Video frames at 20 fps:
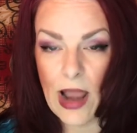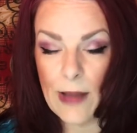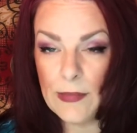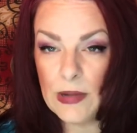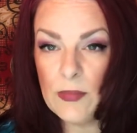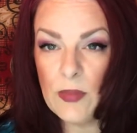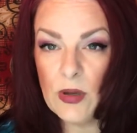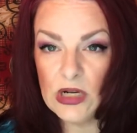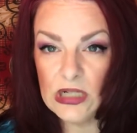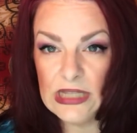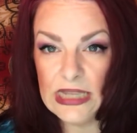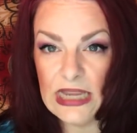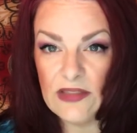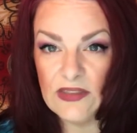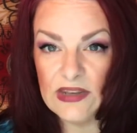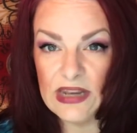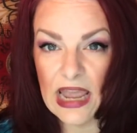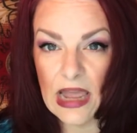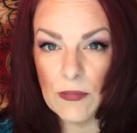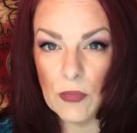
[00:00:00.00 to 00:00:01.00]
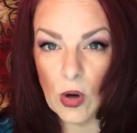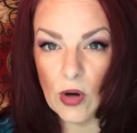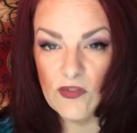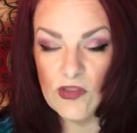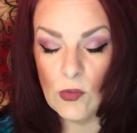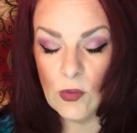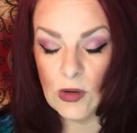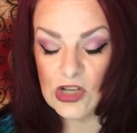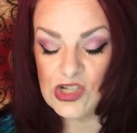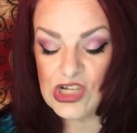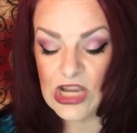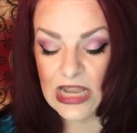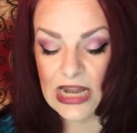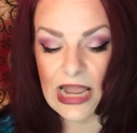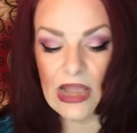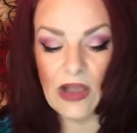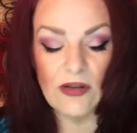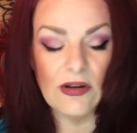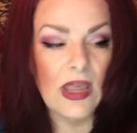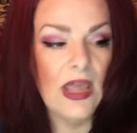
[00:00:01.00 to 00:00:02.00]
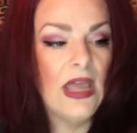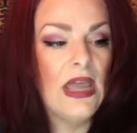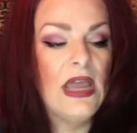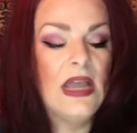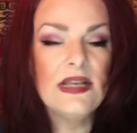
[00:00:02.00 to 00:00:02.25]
I'm going to put a link in the down bar if you want to check it out.